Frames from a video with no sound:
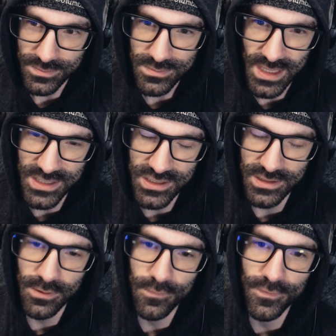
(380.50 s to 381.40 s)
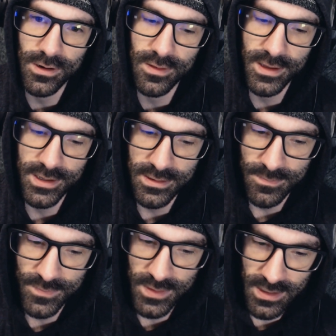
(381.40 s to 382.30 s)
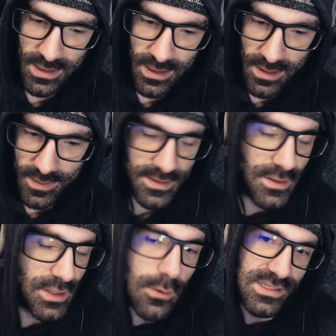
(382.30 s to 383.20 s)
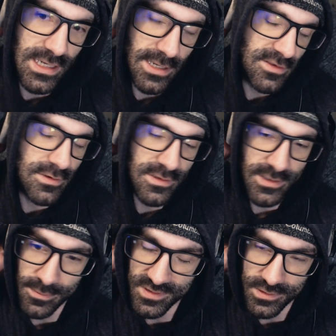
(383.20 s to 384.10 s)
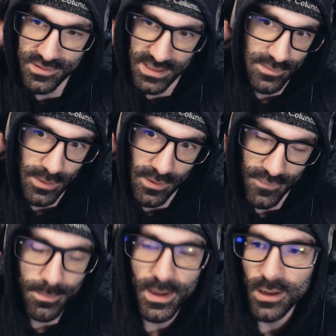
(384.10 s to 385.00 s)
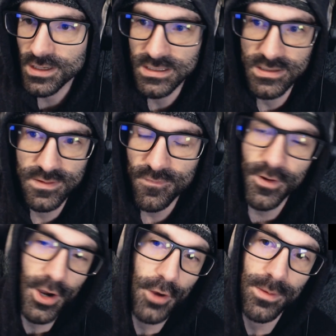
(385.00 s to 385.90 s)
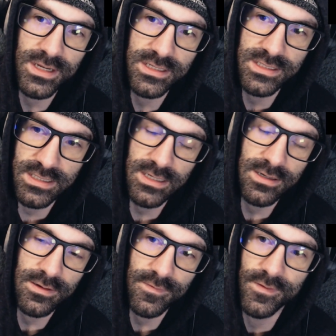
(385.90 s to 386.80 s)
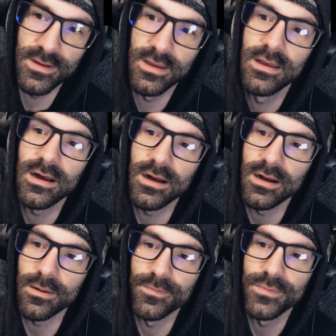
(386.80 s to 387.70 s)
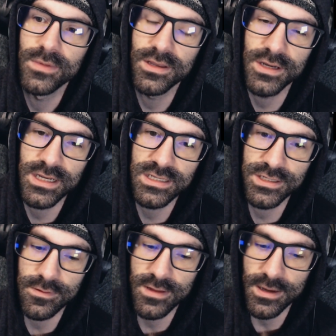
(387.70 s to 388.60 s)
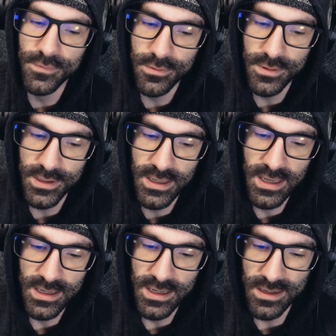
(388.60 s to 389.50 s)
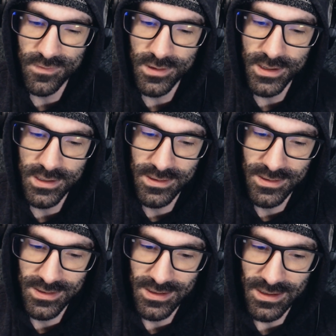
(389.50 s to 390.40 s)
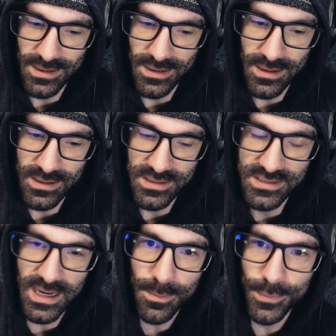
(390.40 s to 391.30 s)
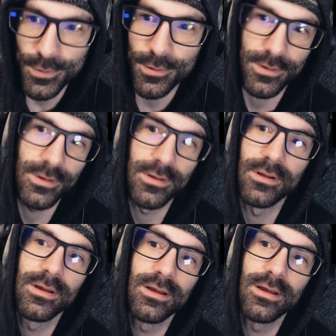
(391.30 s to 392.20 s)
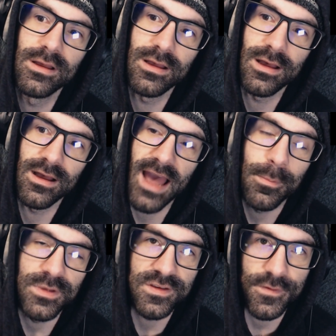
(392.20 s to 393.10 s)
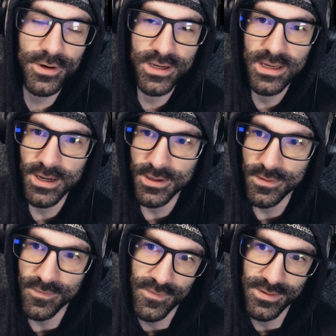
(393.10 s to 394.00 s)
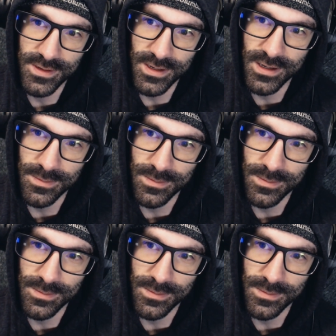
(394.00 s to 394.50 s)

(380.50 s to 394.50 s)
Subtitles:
and just overall like the notes that he was using as well for the melodies, very reminiscent of Dice, you know, that really kind of like somber, atmospheric kind of, I